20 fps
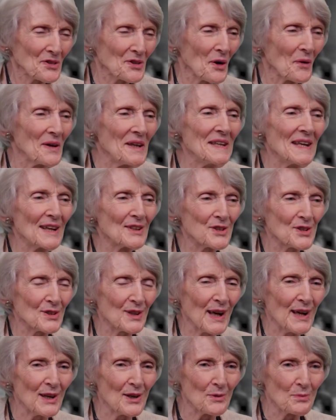so he
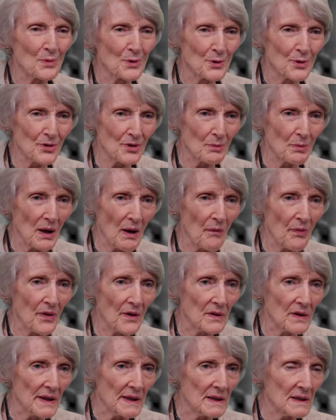educated Bruce about the
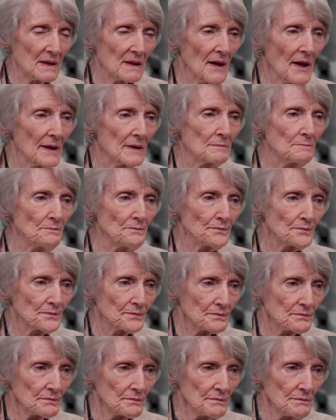LINC. And
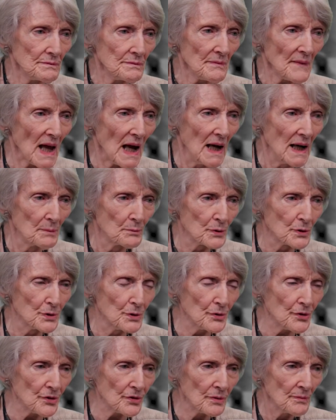uh,
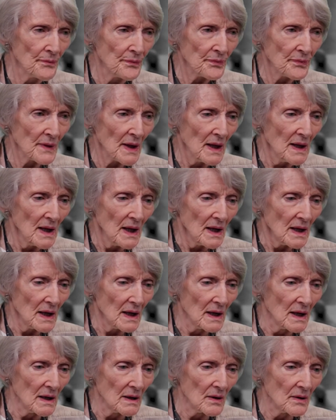Bruce
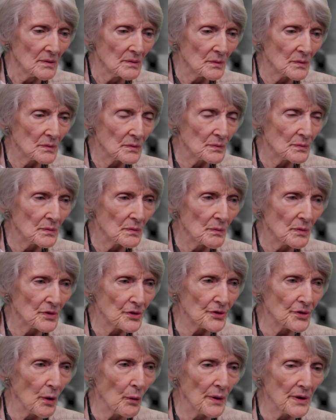uh,
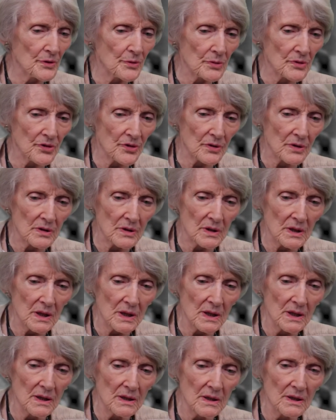was so interested,
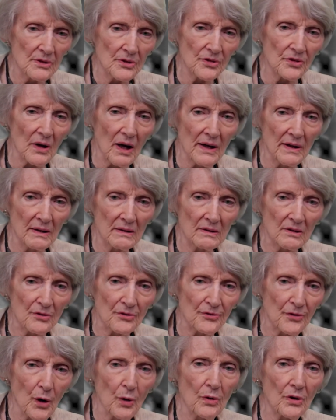he decided to
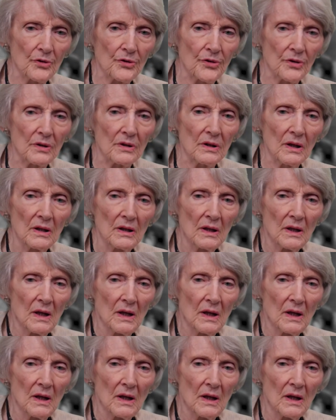focus it